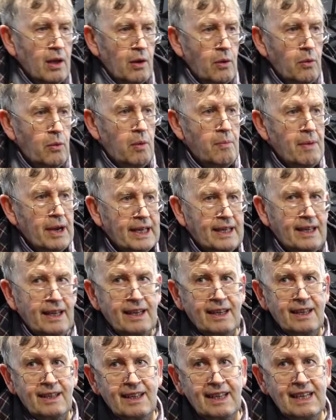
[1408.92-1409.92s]
will make it
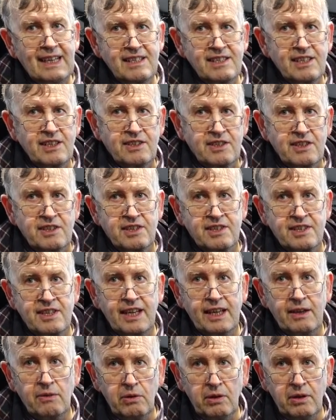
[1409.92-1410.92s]
easier to
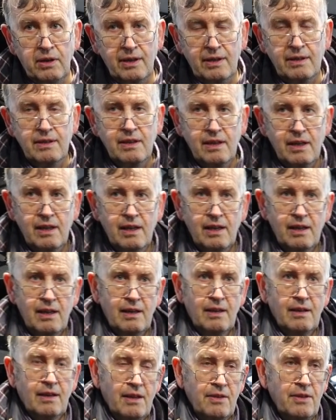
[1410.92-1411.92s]
seal
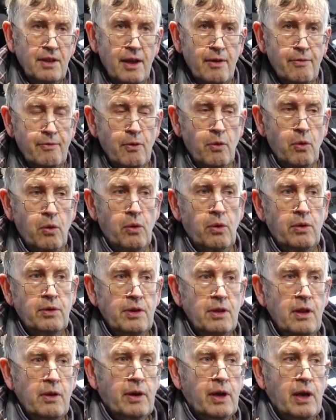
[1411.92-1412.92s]
and therefore the
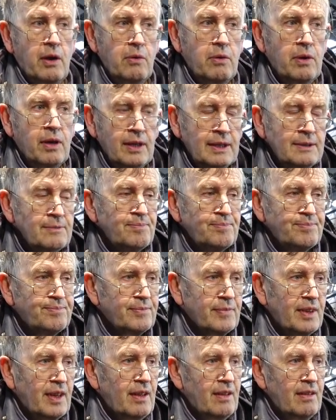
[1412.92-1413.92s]
loco
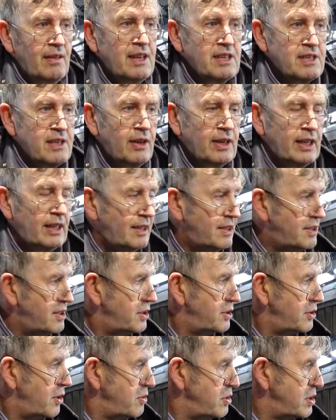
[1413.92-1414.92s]
less likely to
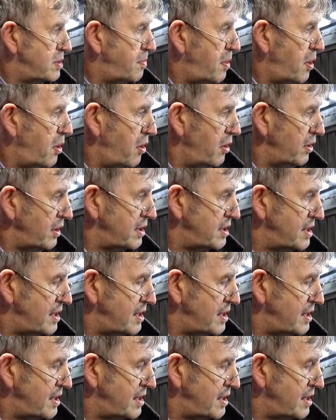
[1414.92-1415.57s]
throw sparks.